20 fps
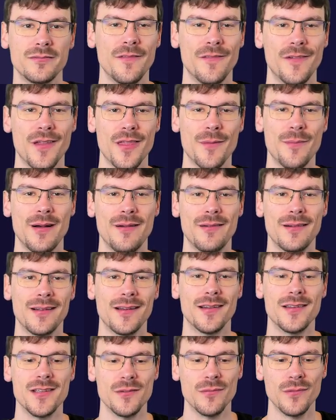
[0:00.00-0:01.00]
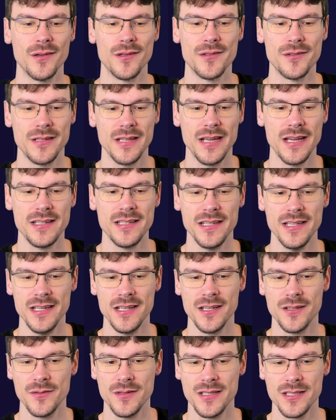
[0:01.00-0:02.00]
For the Paragon you want to get
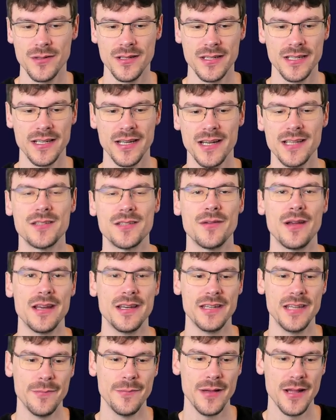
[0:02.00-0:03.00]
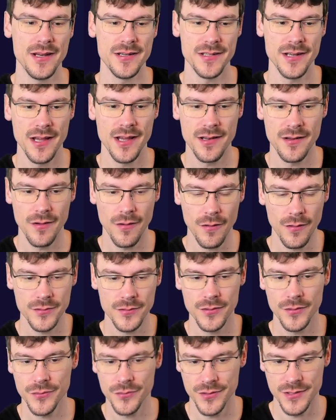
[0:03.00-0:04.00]
increased critical strike damage and
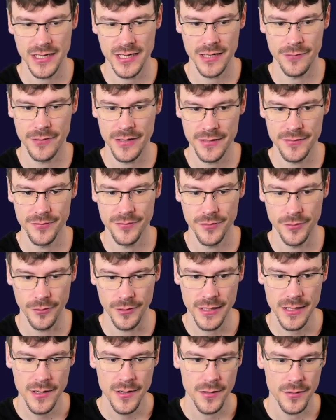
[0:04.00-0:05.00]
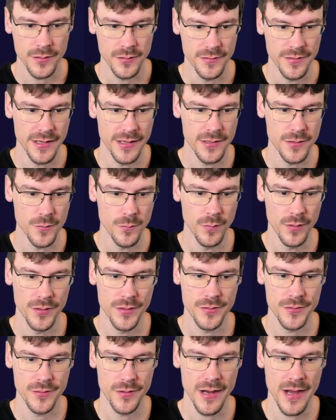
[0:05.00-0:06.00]
also to generate fury. Then you want
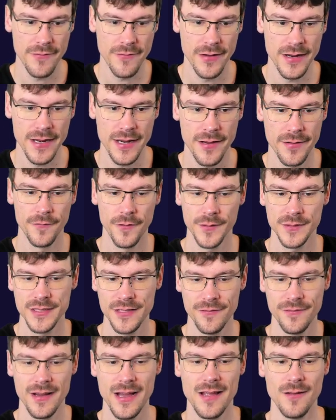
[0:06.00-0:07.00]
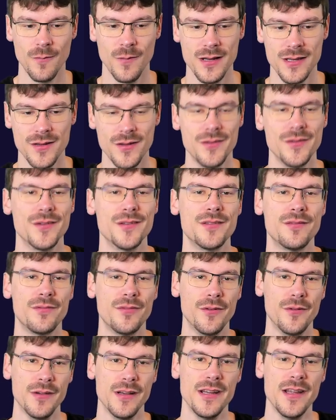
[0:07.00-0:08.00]
to have here 45 when you use
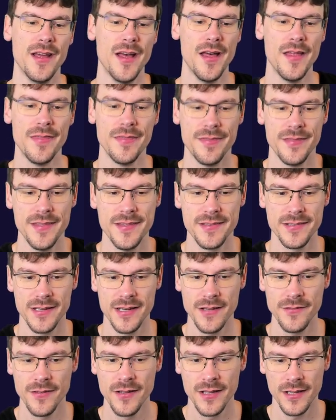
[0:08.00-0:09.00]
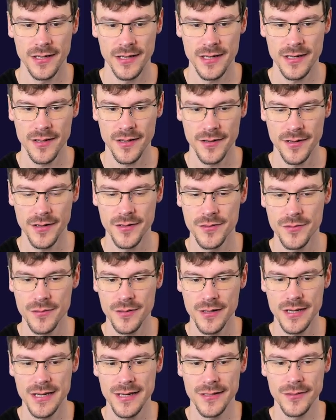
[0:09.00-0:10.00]
fury and this glyph in order
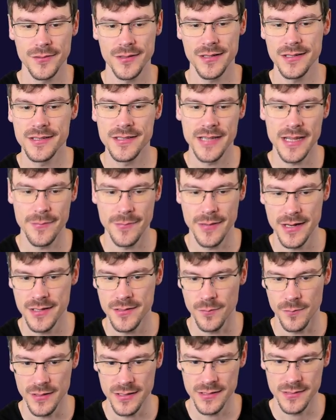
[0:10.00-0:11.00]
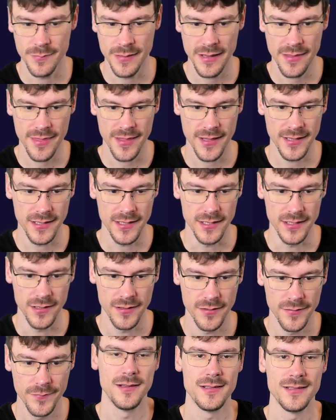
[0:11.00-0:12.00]
to increase damage with berserking.
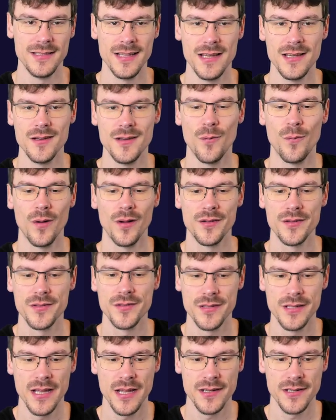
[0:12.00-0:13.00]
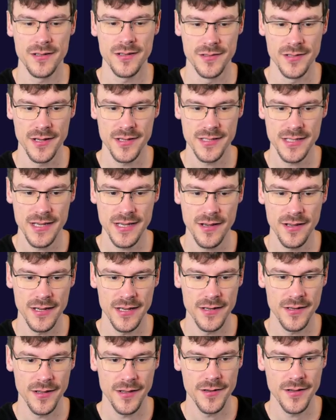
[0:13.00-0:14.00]
Then you'll want to get just here
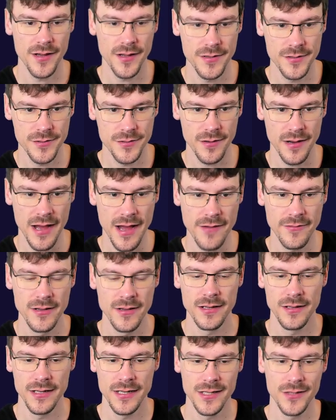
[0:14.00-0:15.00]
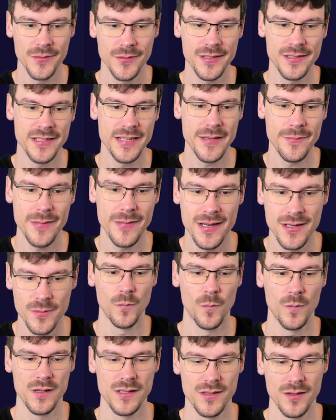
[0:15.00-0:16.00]
in order to have increased
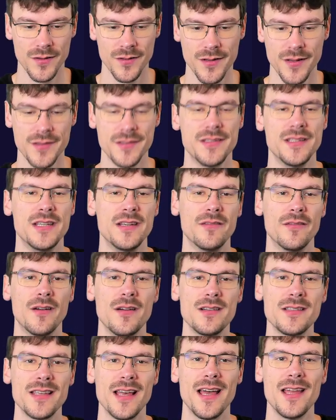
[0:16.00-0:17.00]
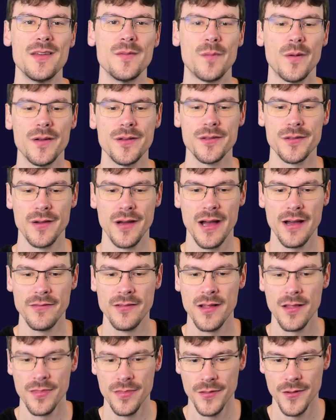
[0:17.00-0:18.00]
damage with your Dust Devils, and you want to have
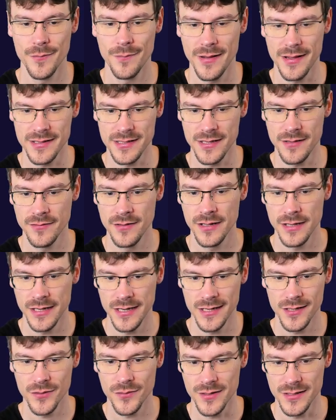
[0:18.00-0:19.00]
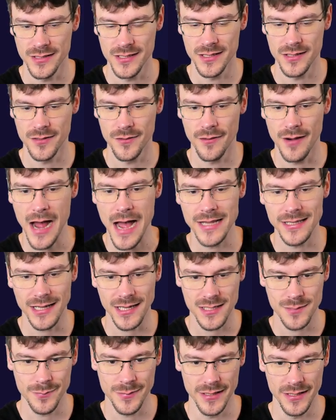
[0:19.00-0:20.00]
the passive increasing your attack
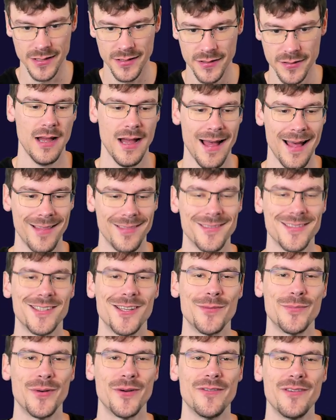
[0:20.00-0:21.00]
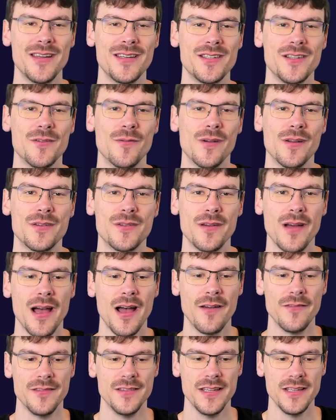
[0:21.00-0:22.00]
speed. At the top of it you want to
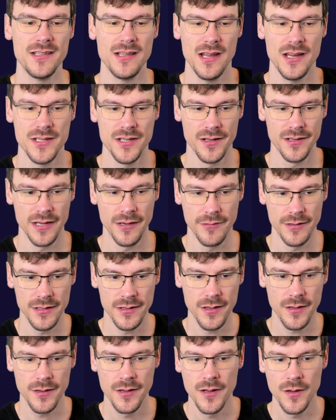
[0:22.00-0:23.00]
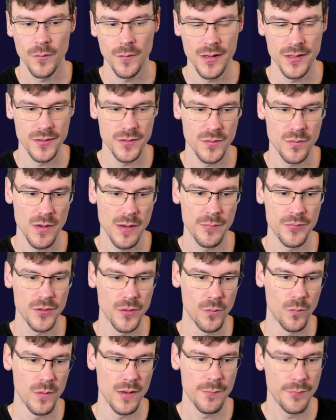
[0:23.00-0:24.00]
have this legendary node. When you swap your
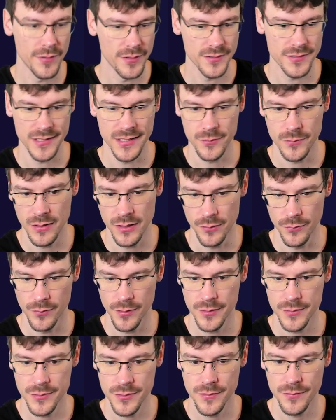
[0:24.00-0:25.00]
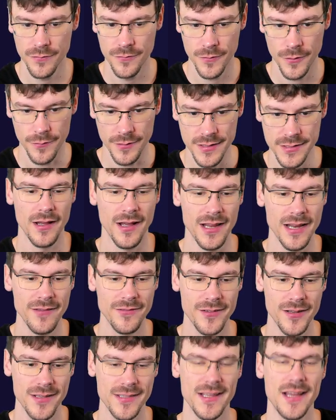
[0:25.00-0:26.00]
weapons it will grant you furies, and
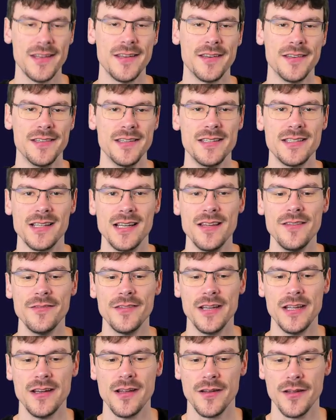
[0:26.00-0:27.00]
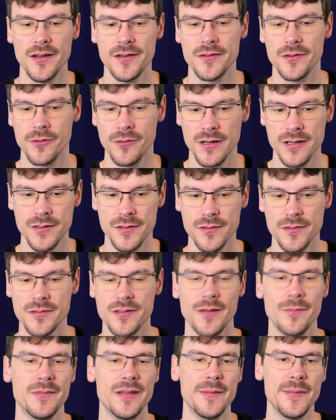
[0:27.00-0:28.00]
after that this glyph in order to grant you
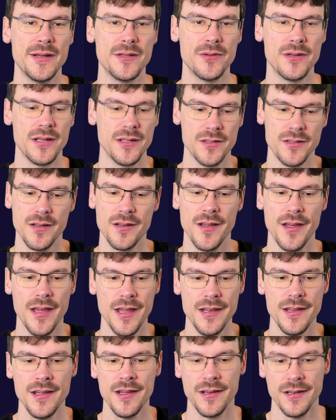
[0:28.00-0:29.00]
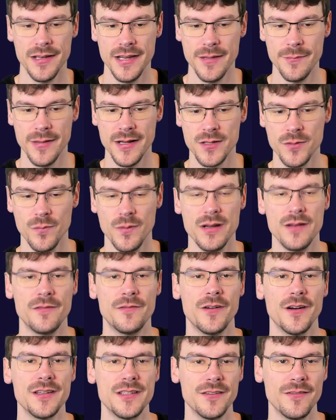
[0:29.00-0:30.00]
some damage reduction and damage when
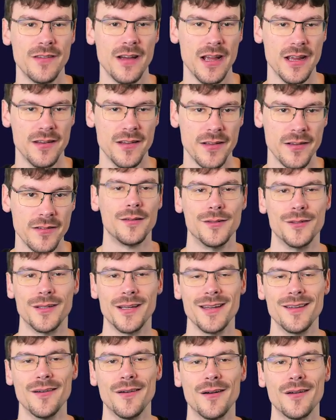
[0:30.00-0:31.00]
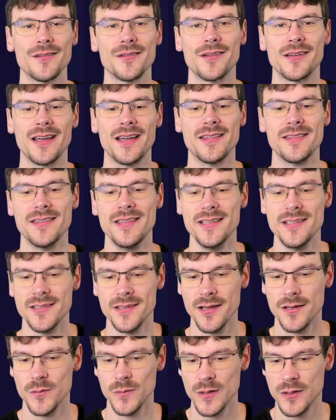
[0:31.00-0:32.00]
fortified. You can also get this
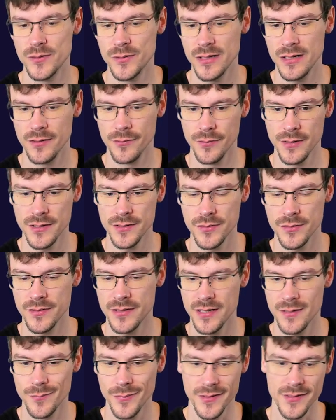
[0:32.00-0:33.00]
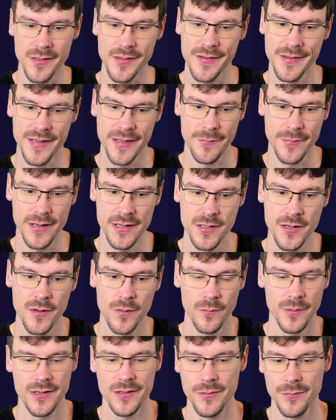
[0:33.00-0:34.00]
node which will grant you 10% damage
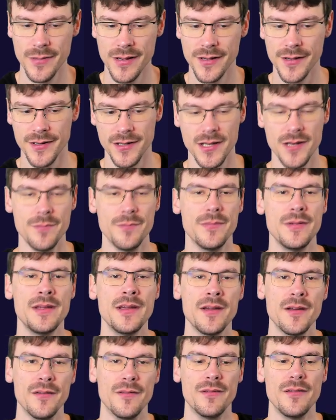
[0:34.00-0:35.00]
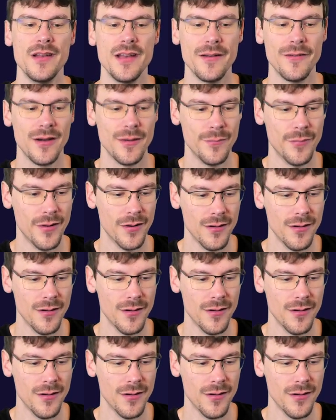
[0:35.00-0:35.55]
when you make an enemy vulnerable.